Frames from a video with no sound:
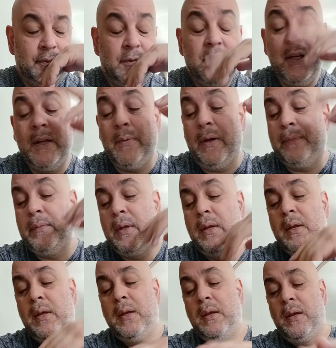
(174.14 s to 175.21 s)
So anyway,
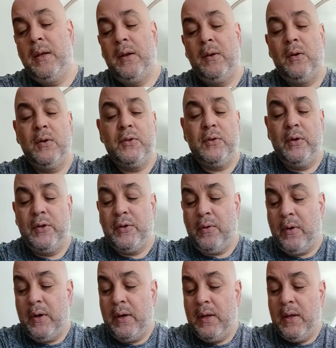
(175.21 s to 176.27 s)
long story
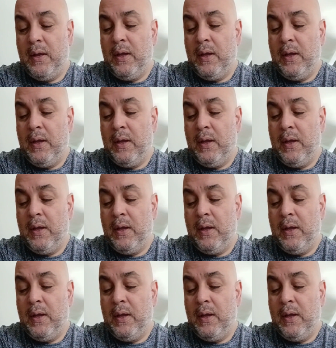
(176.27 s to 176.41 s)
short,